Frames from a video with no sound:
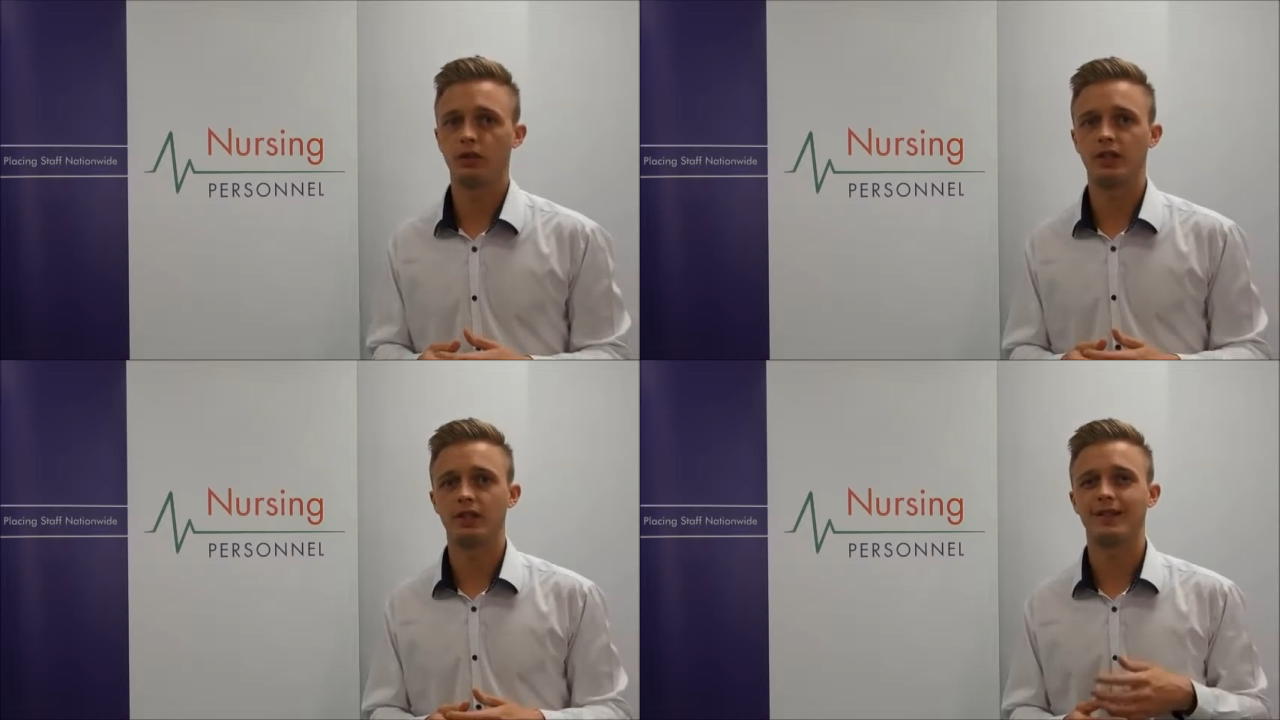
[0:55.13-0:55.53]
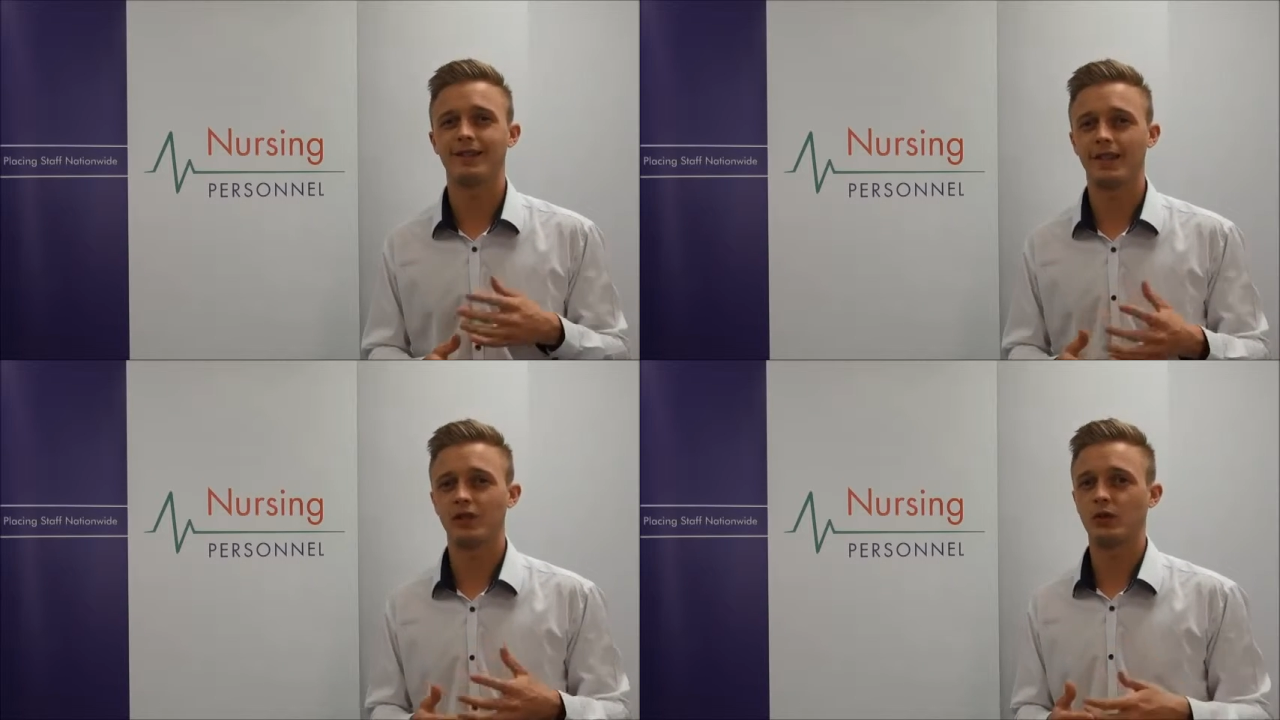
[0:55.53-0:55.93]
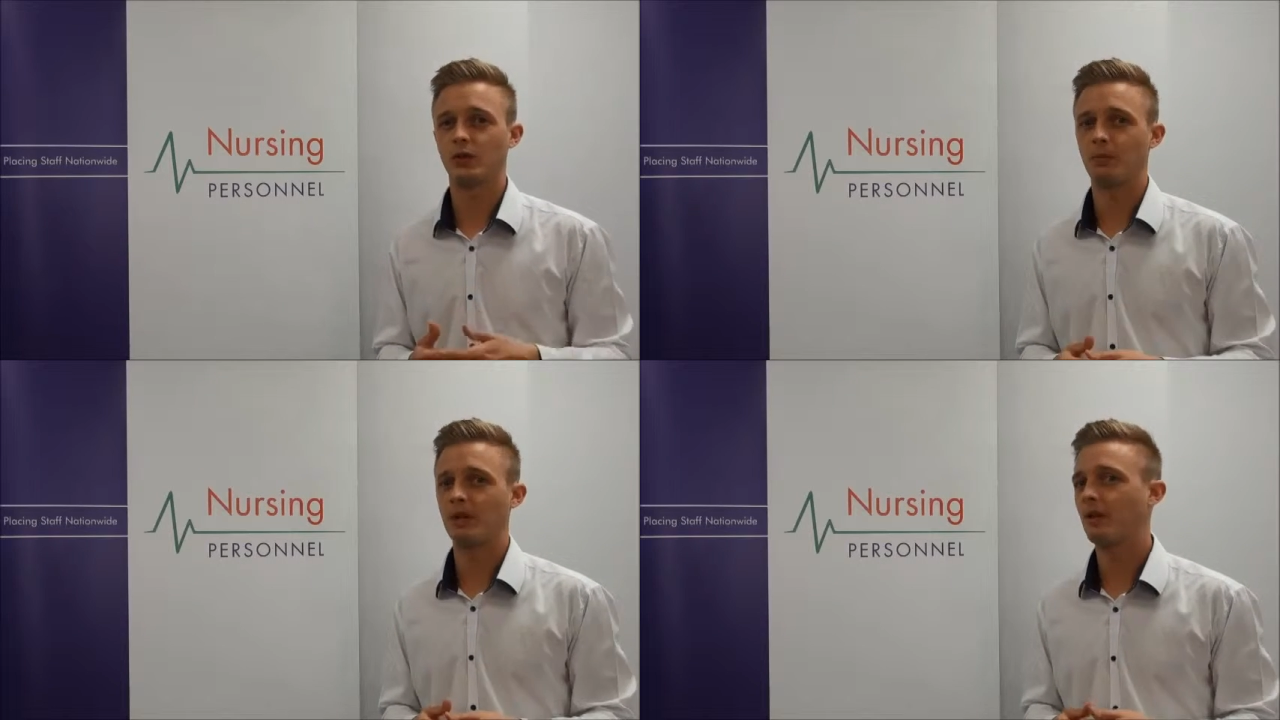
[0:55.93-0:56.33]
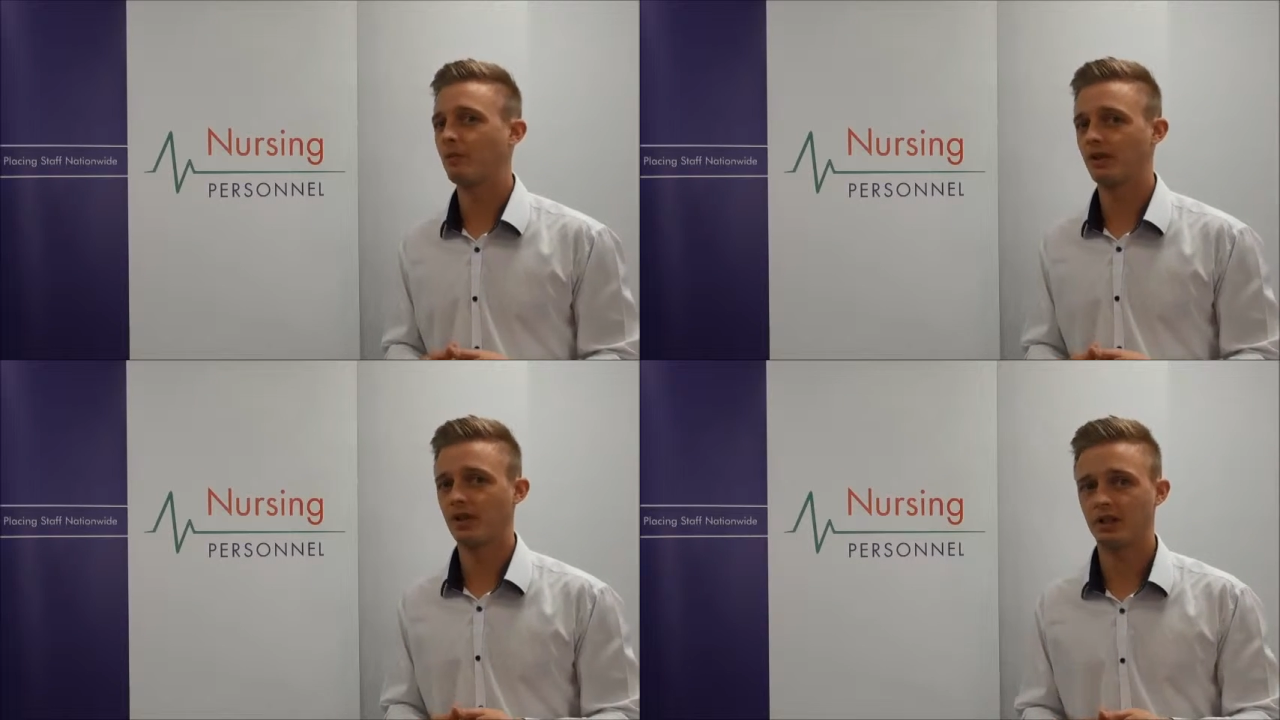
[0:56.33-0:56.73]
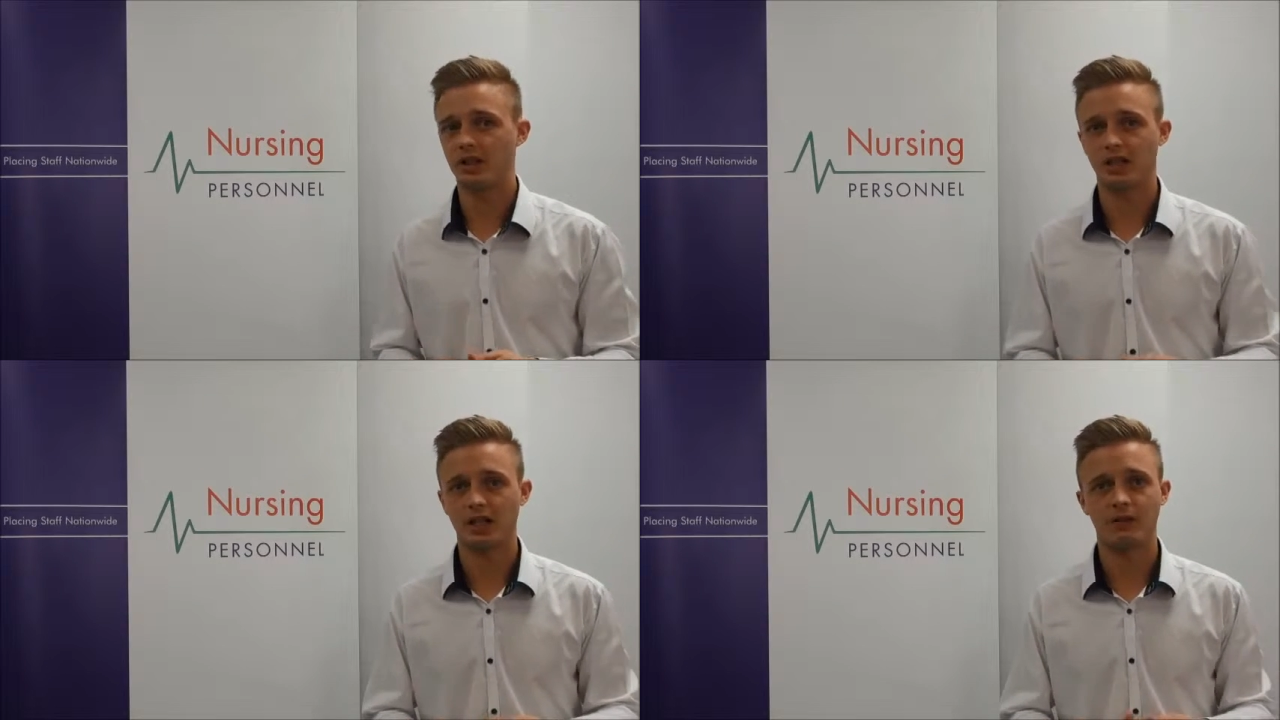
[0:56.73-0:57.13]
it's essential to be
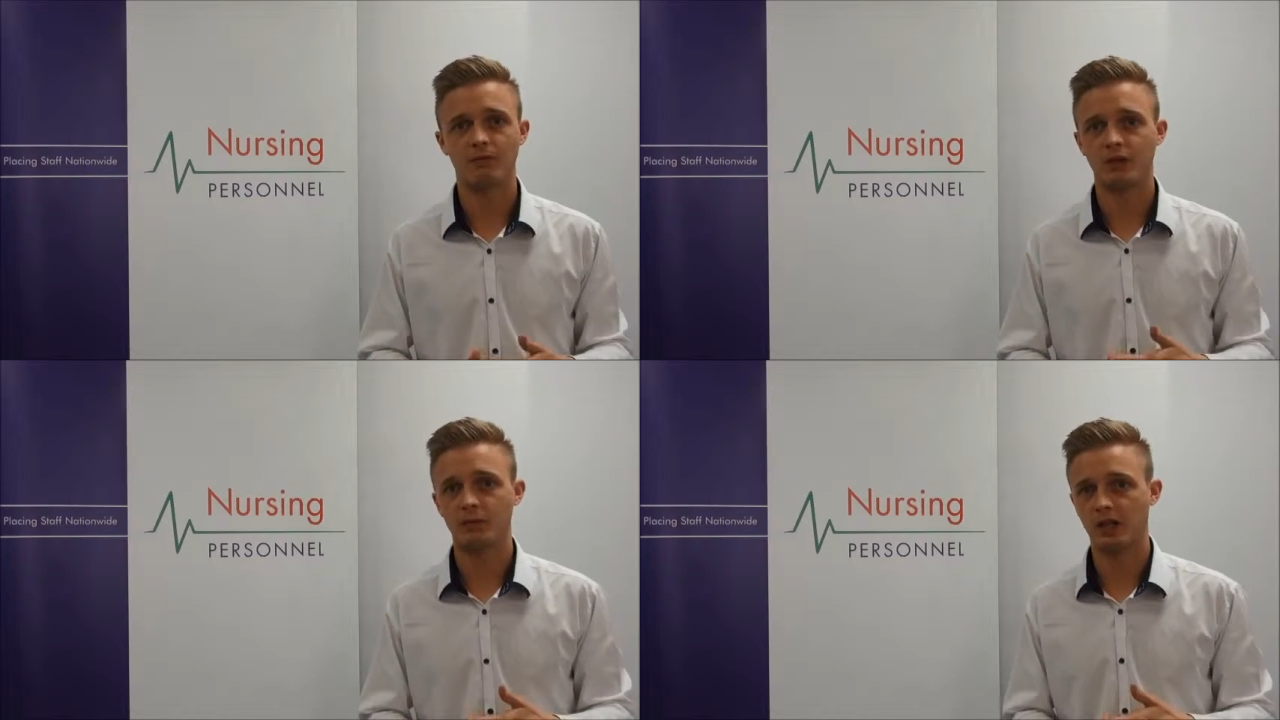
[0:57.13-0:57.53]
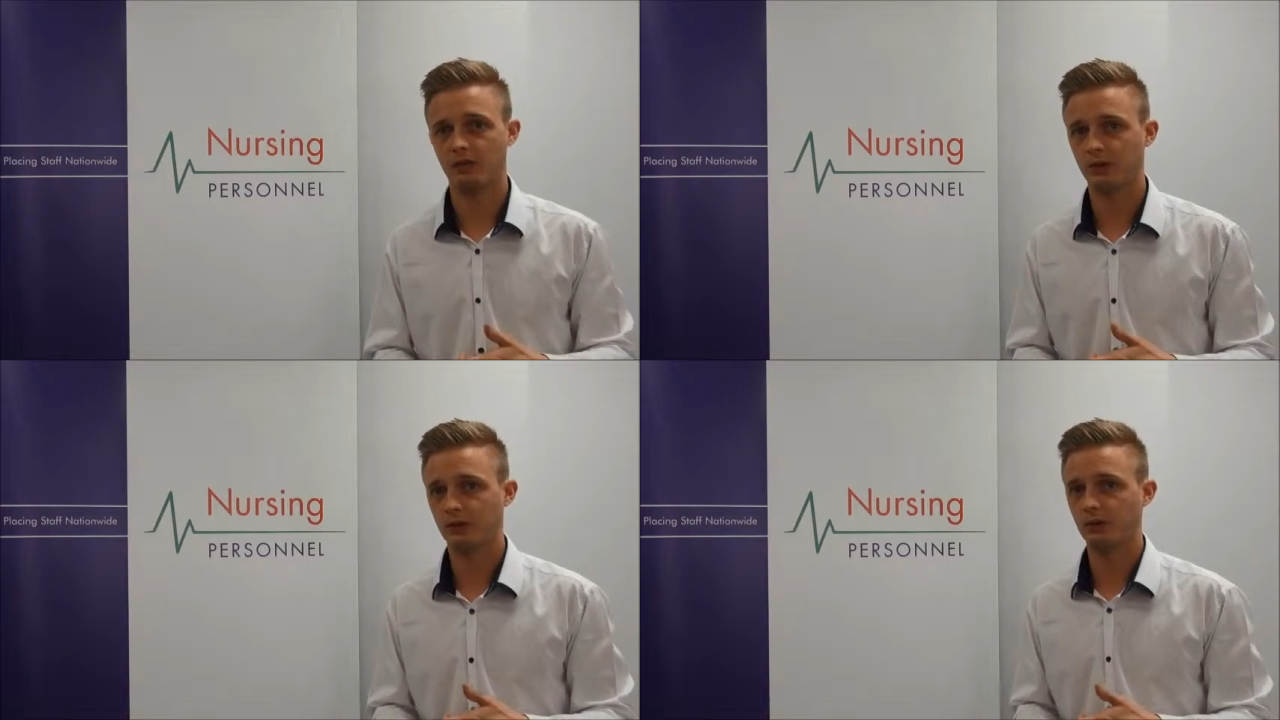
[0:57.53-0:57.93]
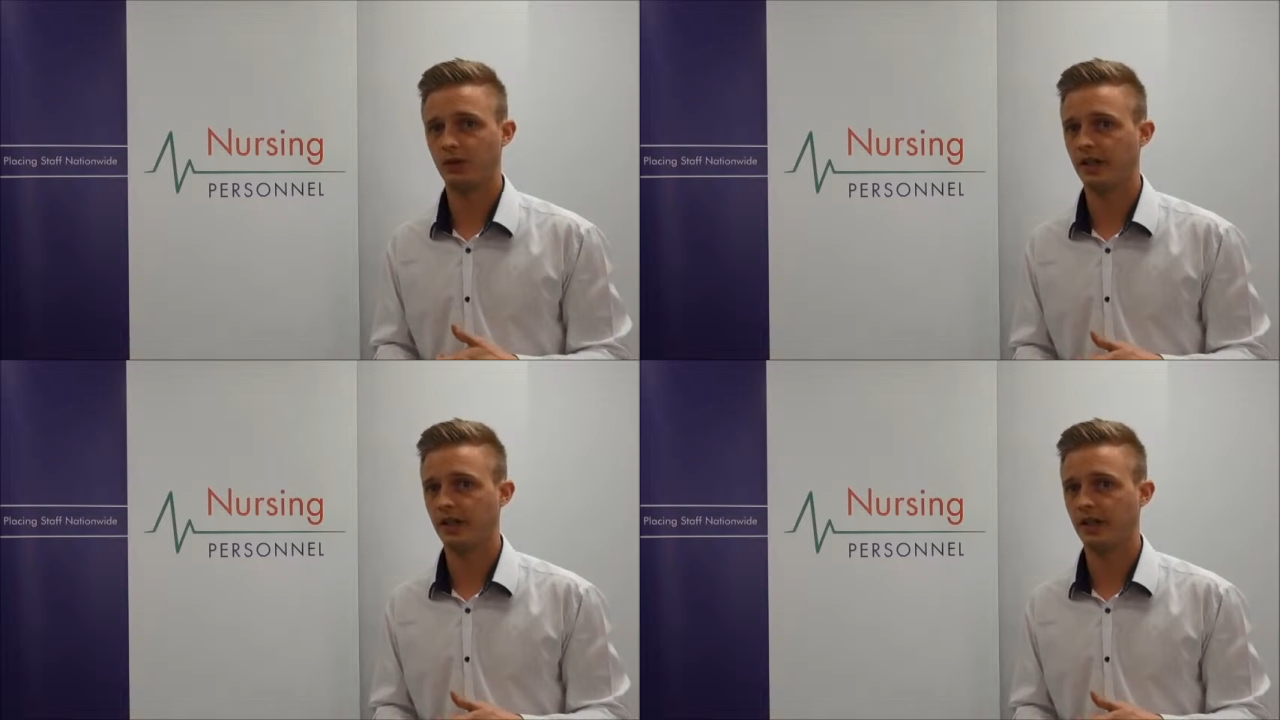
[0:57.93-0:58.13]
empathetic and respectful,